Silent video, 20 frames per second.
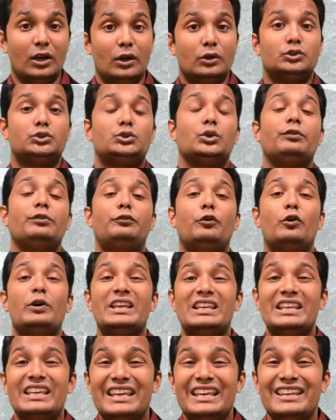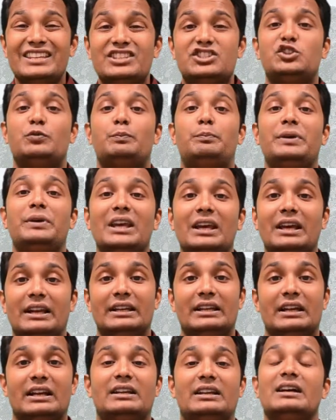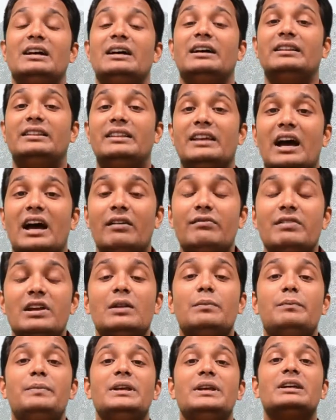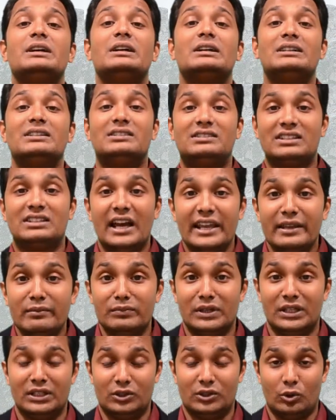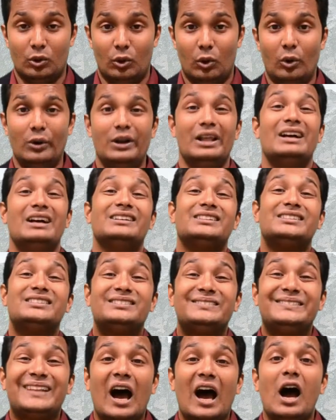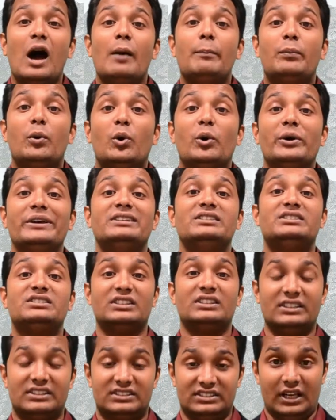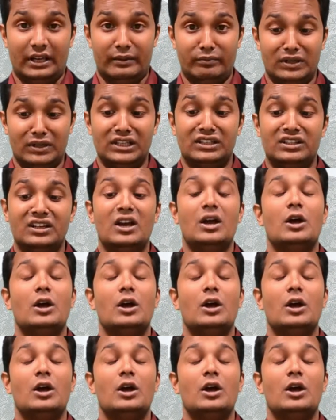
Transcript: So for each period there will be an assignment called star points assignment.